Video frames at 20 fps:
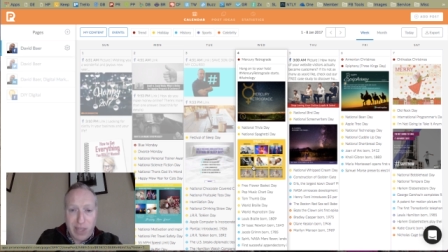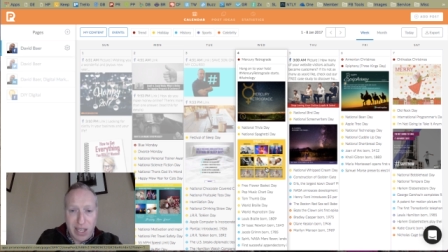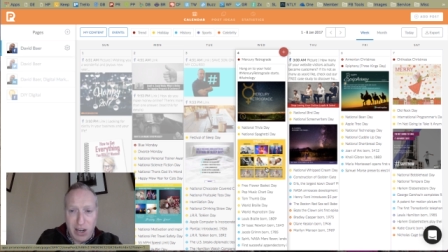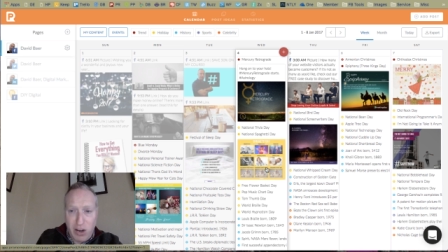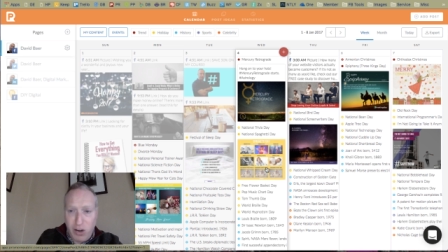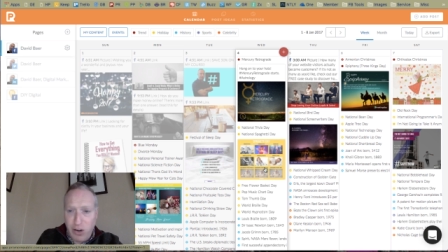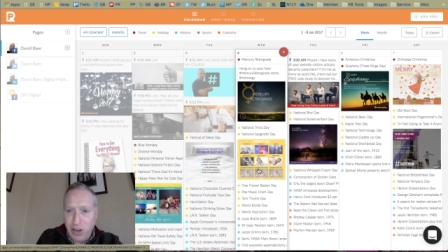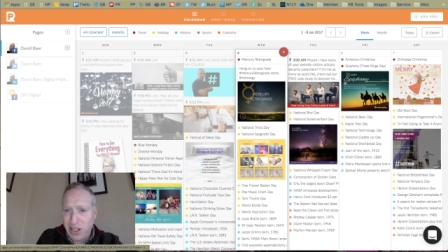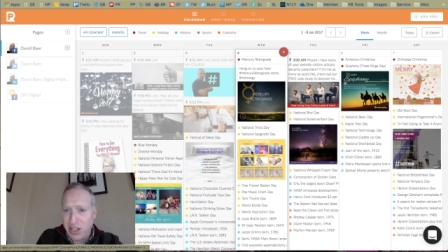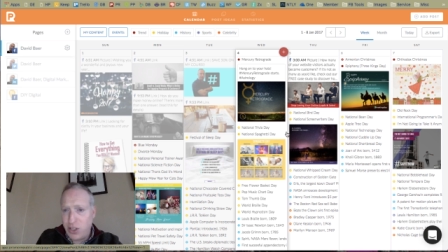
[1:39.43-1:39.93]

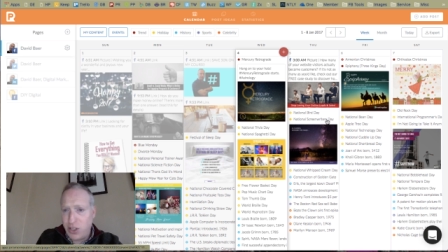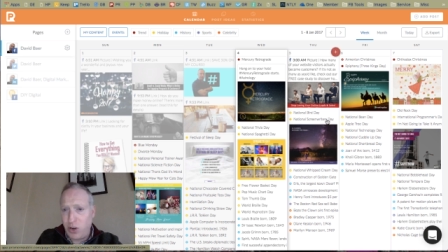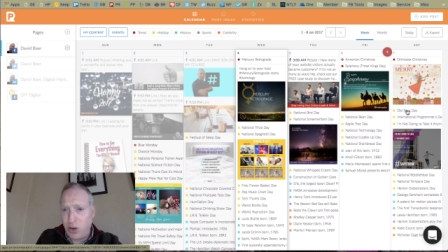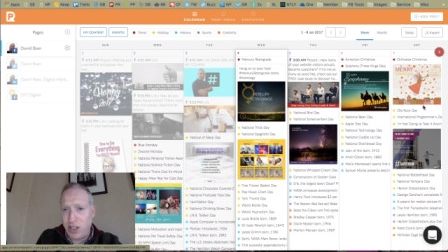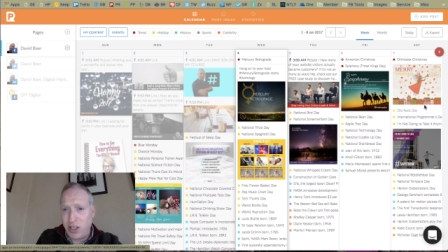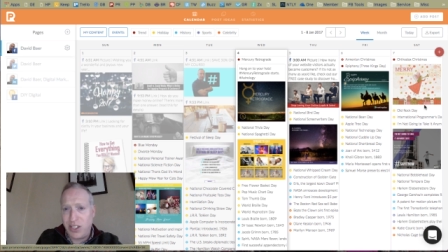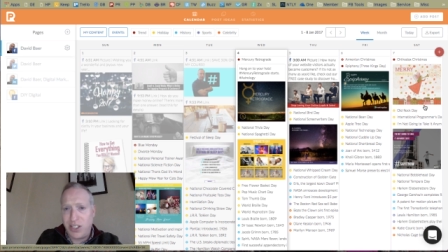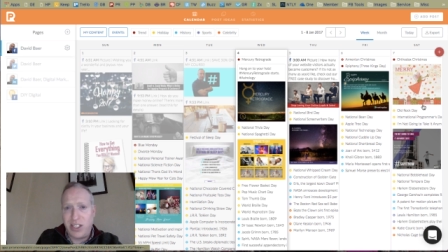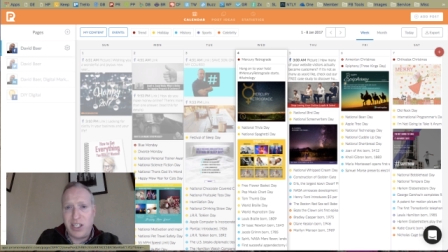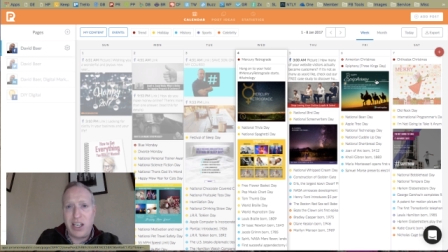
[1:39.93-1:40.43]
here you can sort
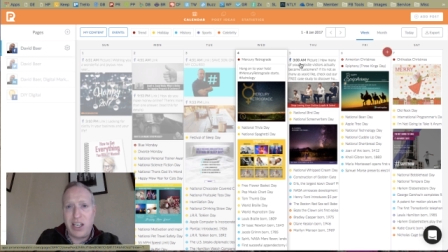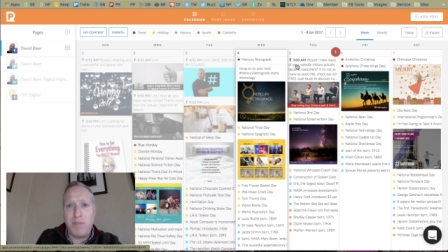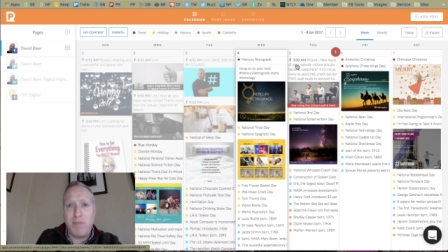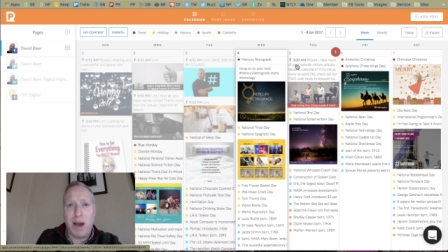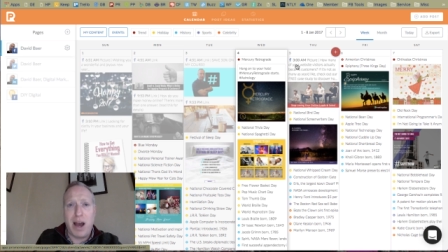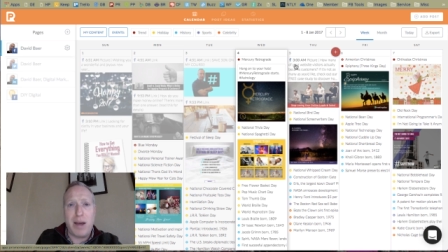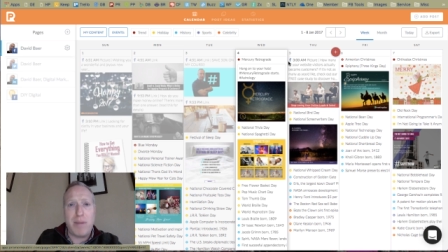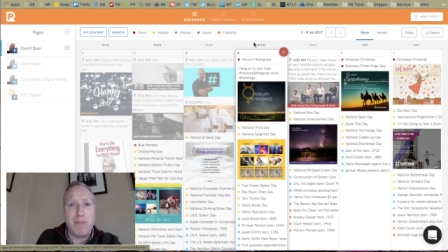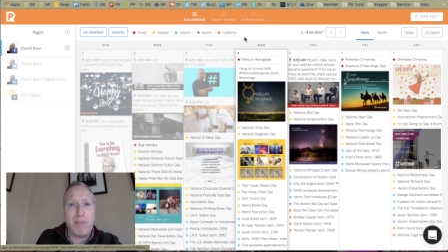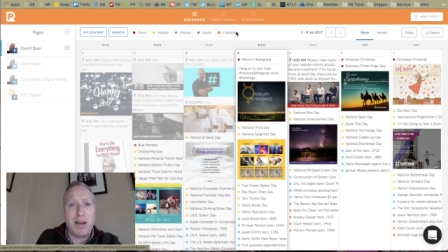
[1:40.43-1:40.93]
of see
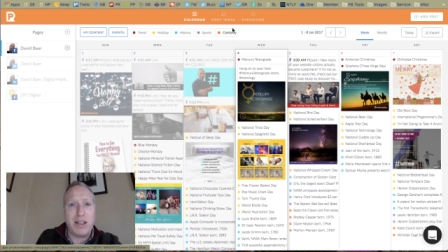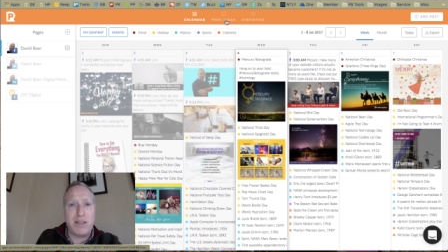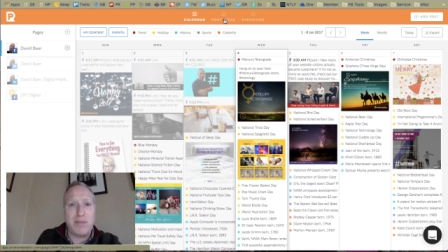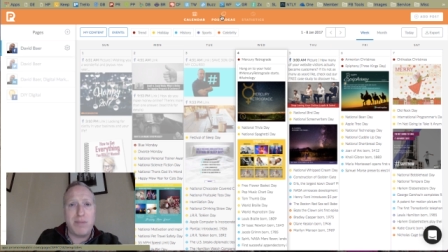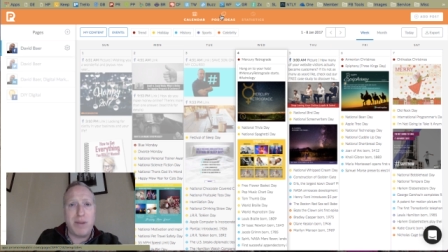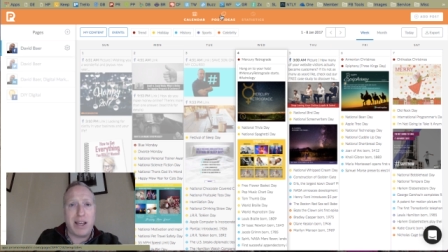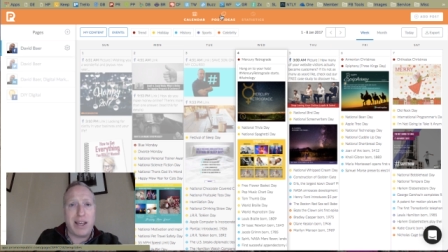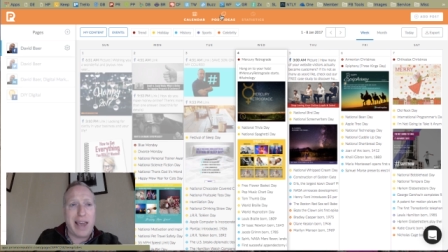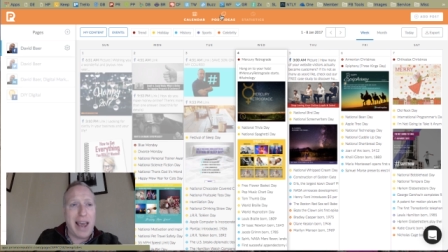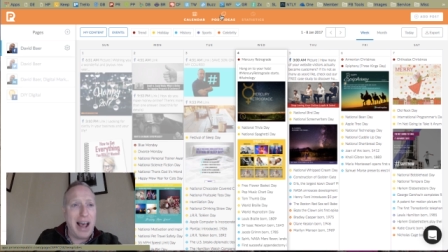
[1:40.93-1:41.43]
my, my,
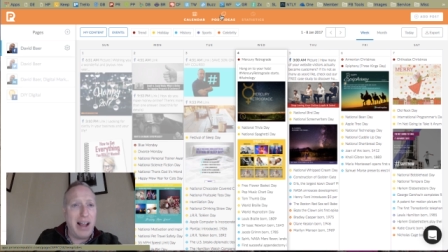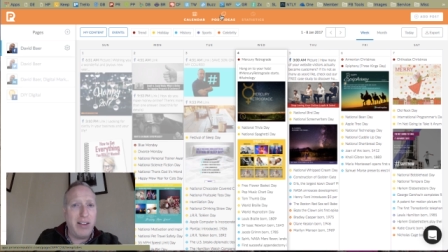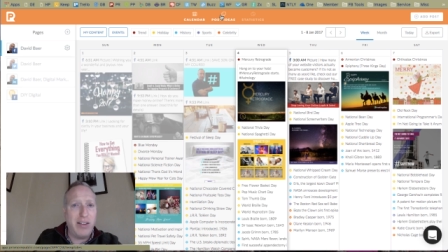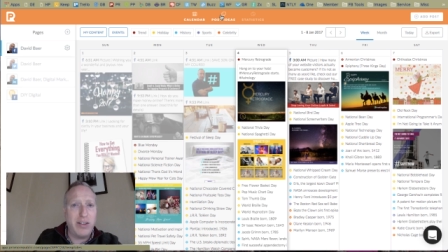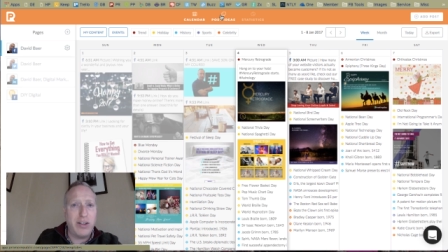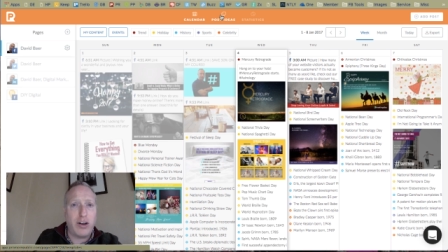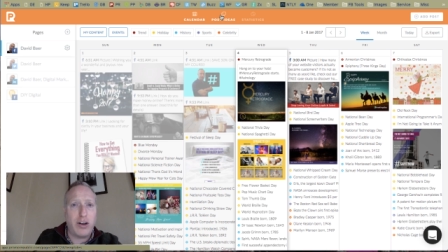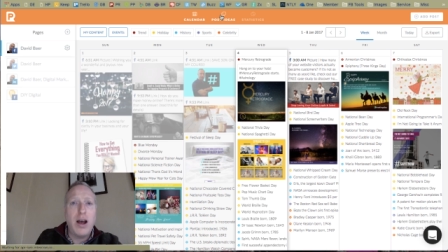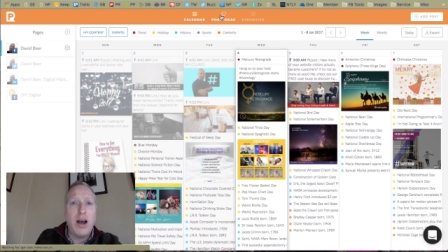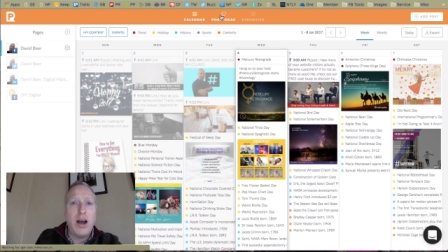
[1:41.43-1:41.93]
my
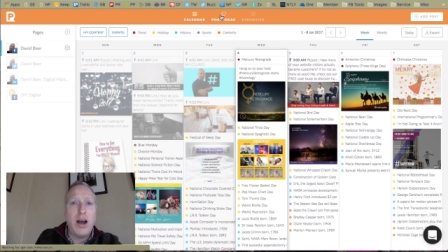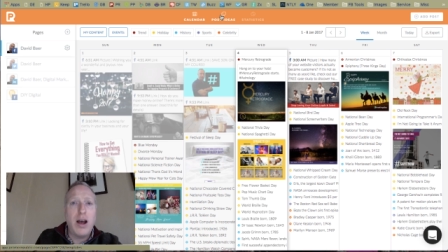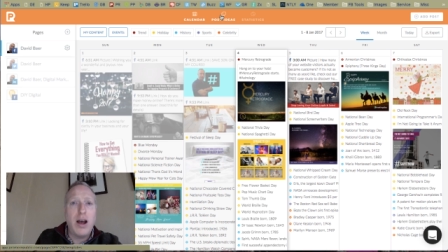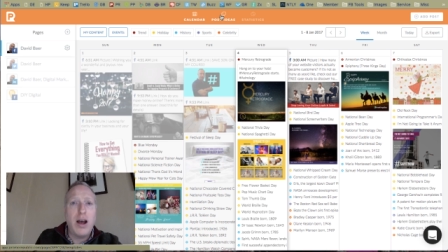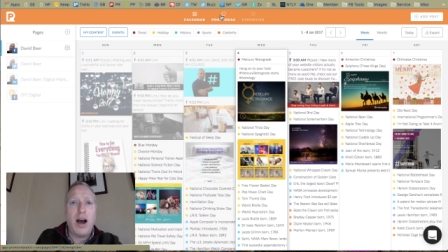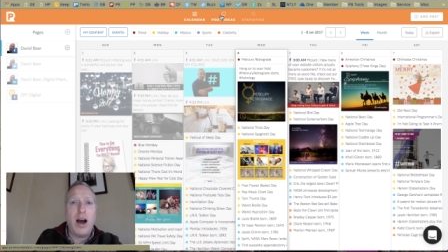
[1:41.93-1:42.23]
calendar,